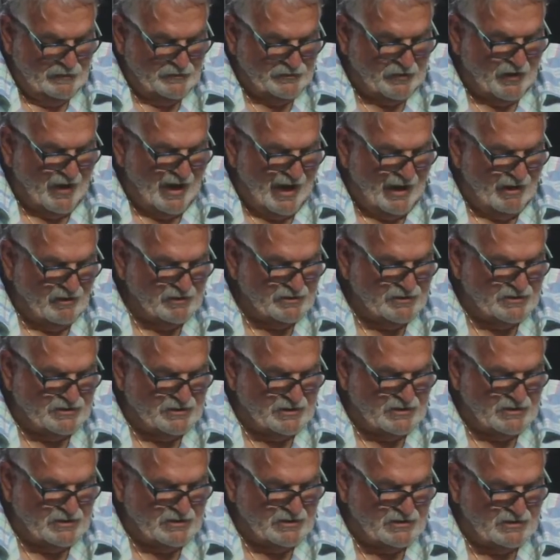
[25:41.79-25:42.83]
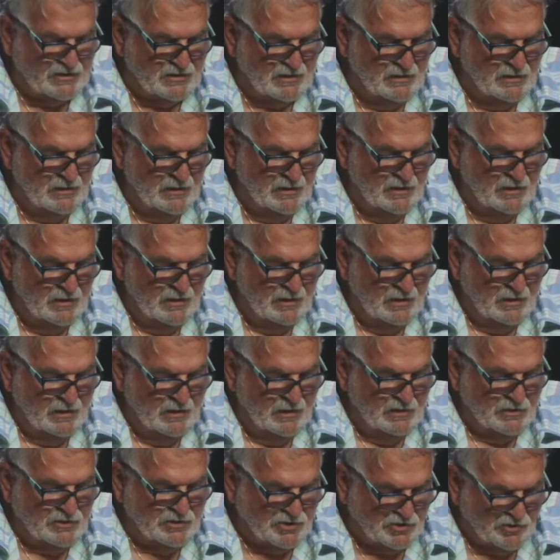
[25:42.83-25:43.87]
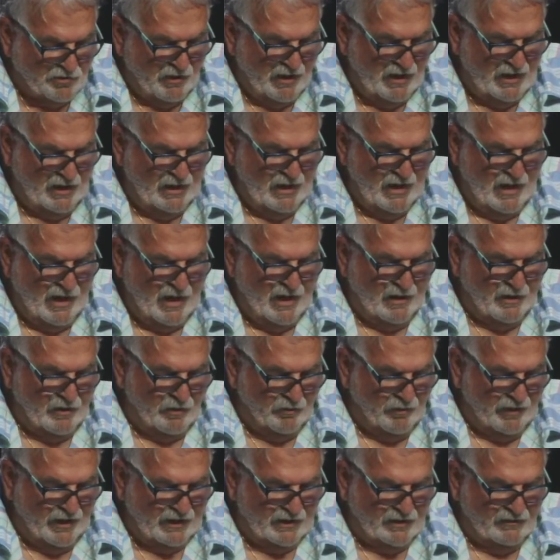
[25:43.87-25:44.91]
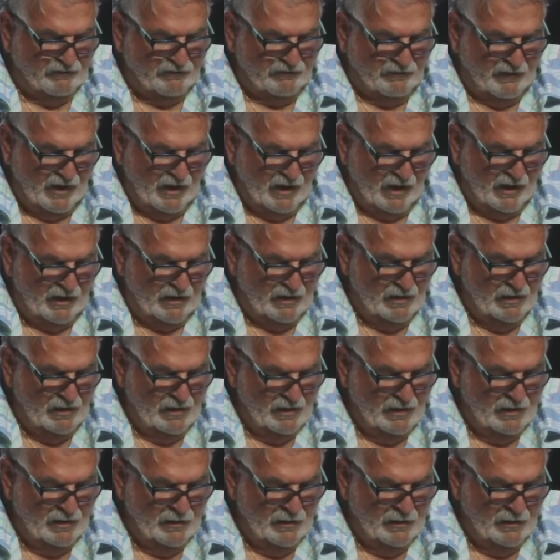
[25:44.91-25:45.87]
So how is this straightened out or rectified?